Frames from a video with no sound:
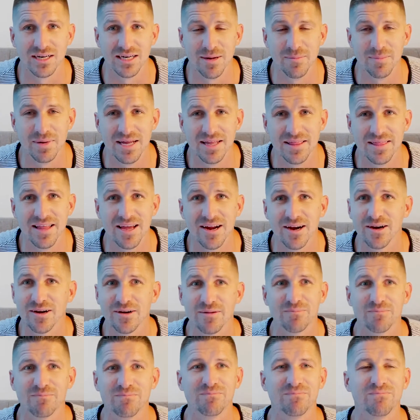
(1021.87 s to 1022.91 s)
I'm in
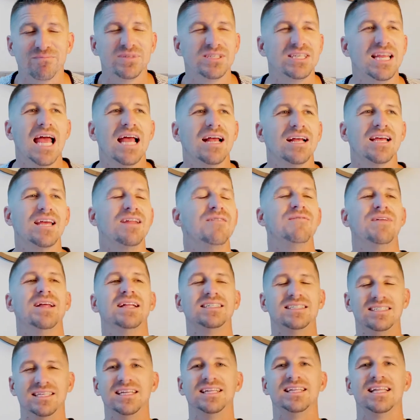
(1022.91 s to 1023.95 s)
there
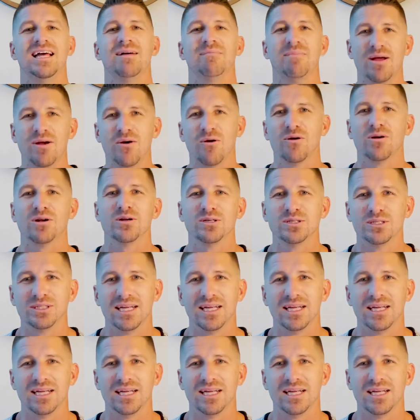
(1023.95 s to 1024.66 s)
convincing them my order's